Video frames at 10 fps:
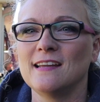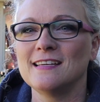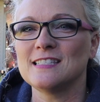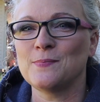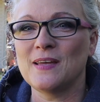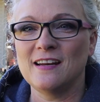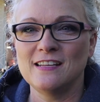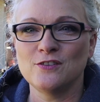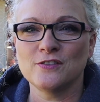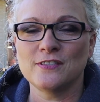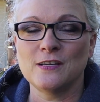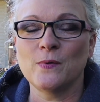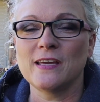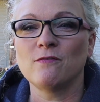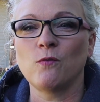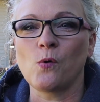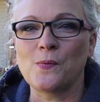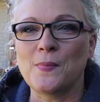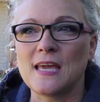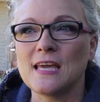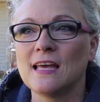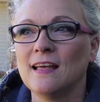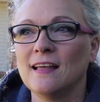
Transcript: It's been an interesting week for me.